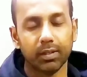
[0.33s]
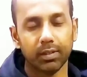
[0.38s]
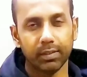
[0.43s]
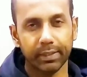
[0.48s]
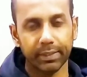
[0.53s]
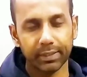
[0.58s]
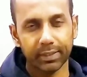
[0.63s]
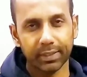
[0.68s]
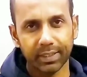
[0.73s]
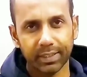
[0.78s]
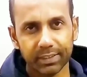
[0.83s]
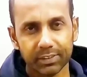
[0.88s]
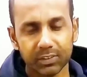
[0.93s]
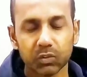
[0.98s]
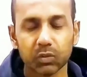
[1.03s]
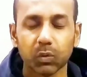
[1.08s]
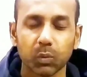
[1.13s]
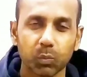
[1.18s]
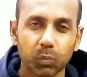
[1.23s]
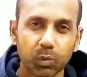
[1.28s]
Hey
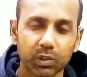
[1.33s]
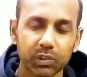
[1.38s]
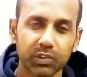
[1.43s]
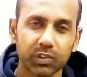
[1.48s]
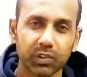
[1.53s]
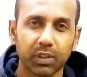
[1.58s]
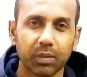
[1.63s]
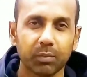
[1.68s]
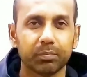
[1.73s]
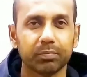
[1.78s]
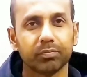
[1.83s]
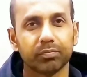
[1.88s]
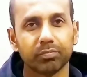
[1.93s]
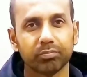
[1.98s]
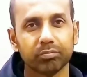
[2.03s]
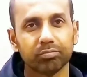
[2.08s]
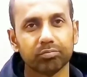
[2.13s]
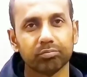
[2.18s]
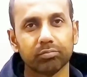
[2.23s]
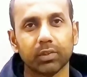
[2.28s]
guys, what's up?
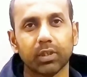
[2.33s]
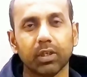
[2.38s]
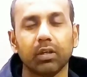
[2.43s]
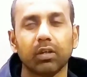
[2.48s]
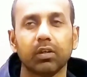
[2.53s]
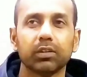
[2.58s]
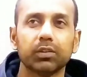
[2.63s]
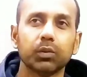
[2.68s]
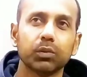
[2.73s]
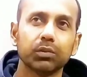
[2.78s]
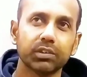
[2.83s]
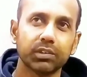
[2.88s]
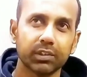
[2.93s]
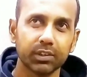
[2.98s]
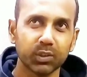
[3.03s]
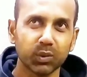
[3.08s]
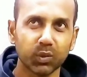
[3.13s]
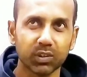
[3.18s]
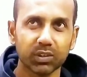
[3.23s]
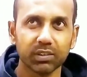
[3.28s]
Though this is
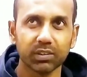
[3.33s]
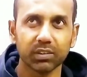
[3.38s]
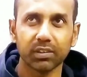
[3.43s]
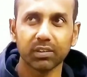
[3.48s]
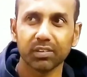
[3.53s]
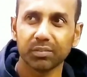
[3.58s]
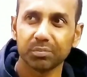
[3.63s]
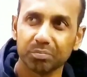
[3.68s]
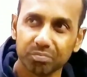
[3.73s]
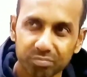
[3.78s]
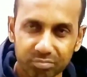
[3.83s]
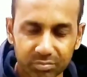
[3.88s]
not the